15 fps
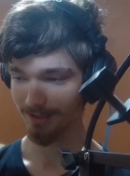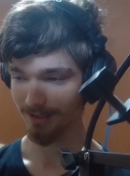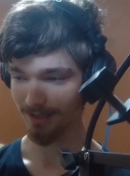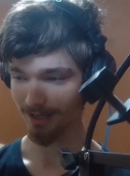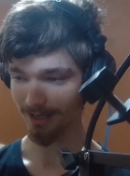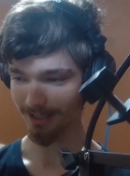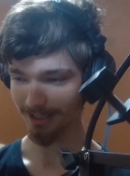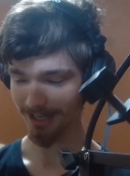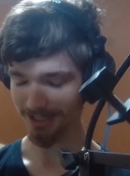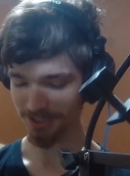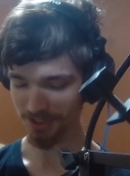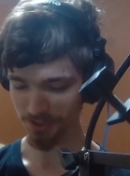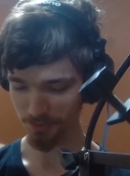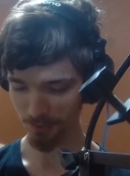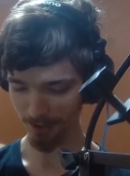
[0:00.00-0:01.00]
I, I
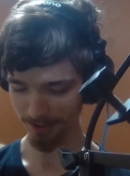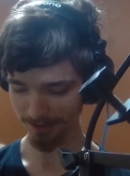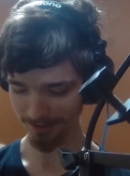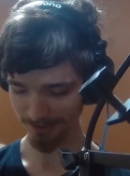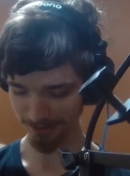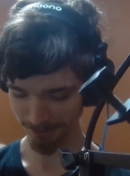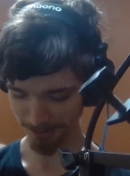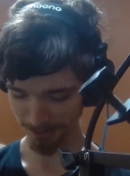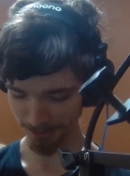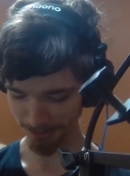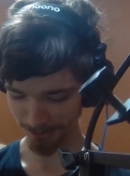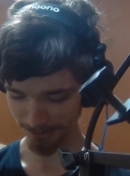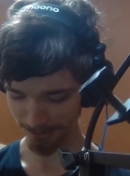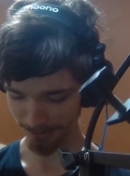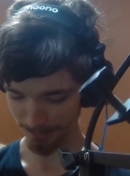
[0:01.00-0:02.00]
just want our
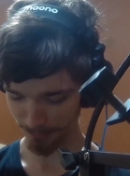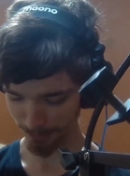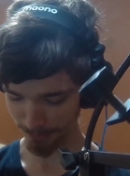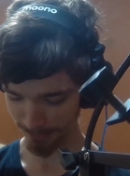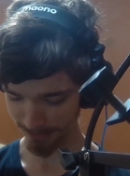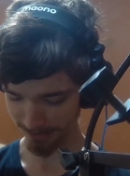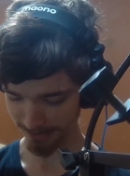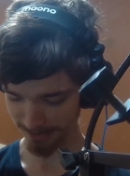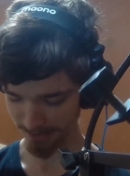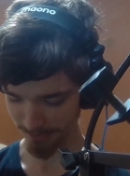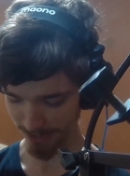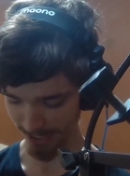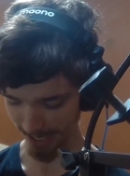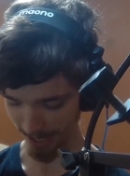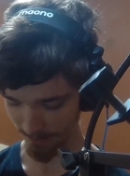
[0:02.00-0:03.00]
girl, Ruby, to be
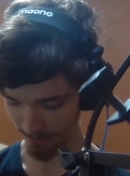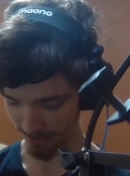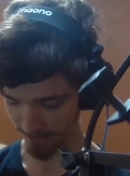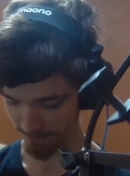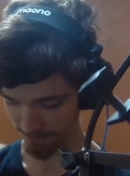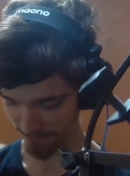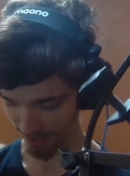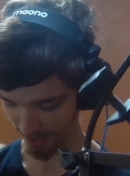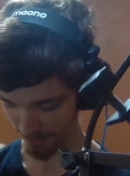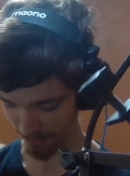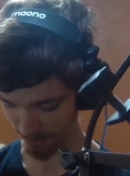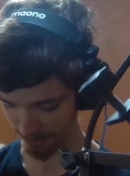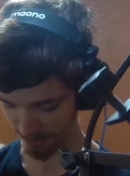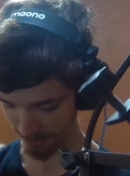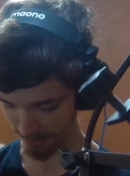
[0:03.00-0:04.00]
happy. I
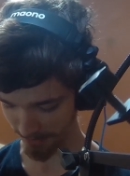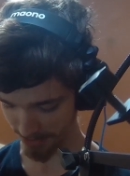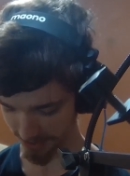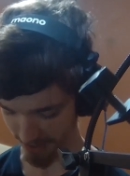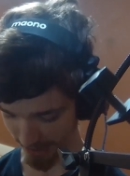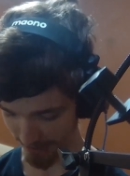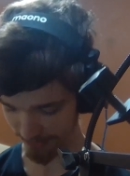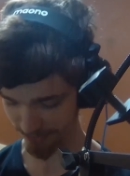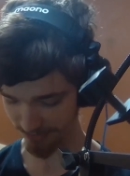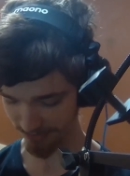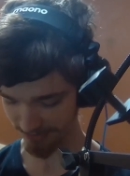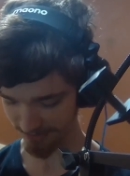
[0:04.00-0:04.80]
want her to be safe